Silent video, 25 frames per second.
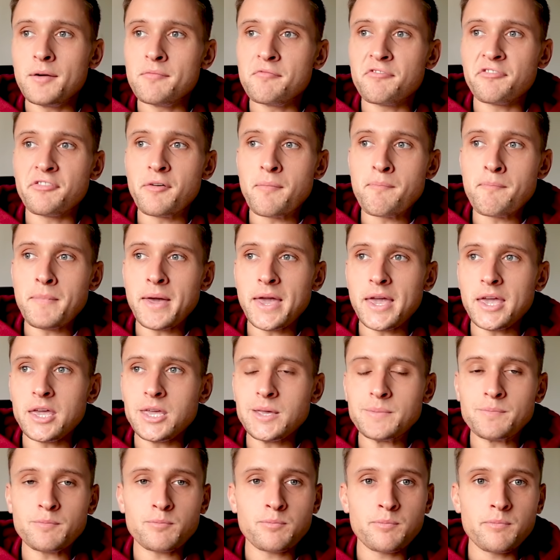For
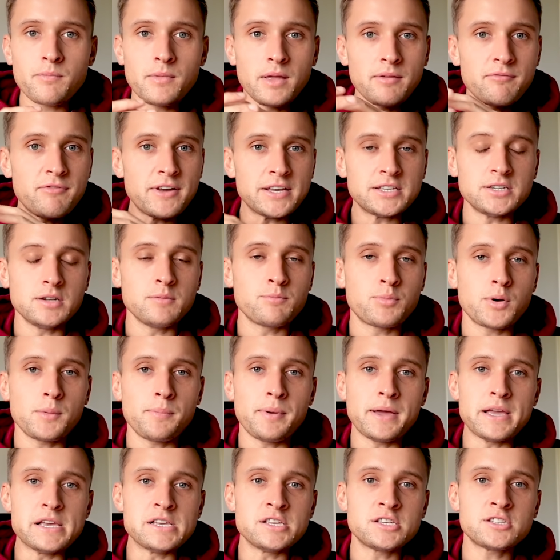me, investing in
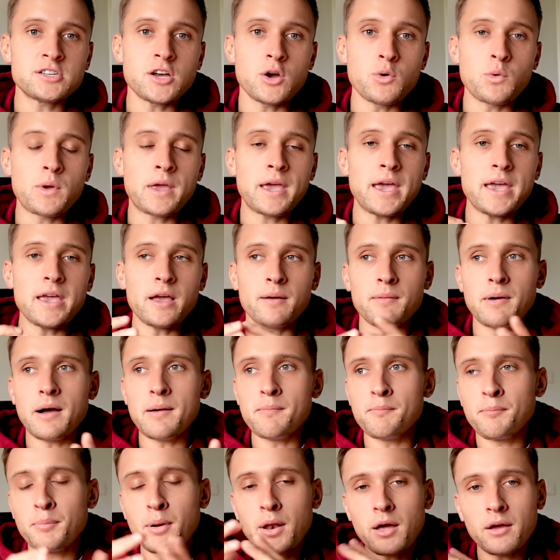property is so key.
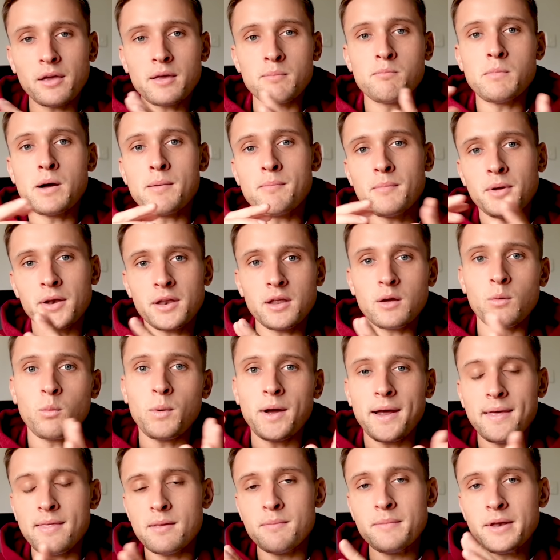I'm plugging my money
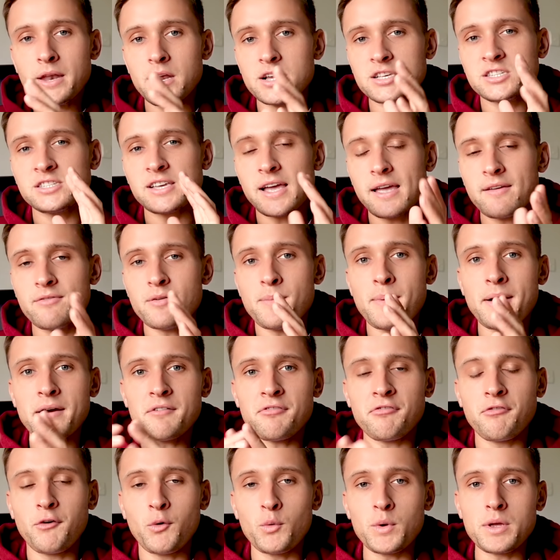away at the minute. I save about
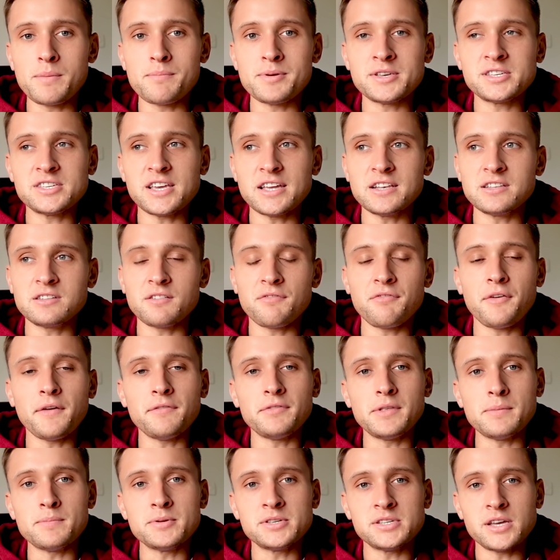40% to
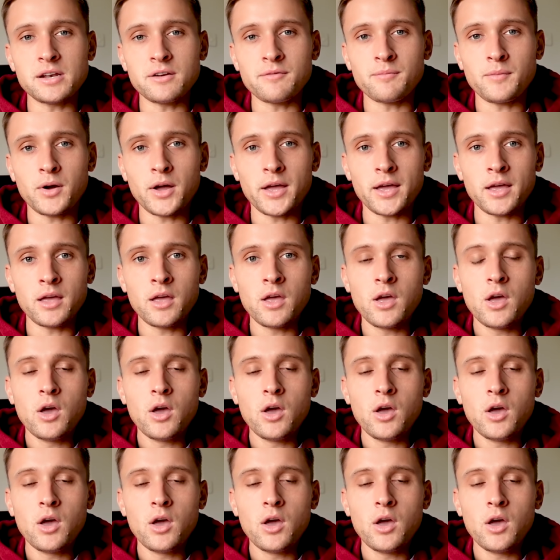50% of my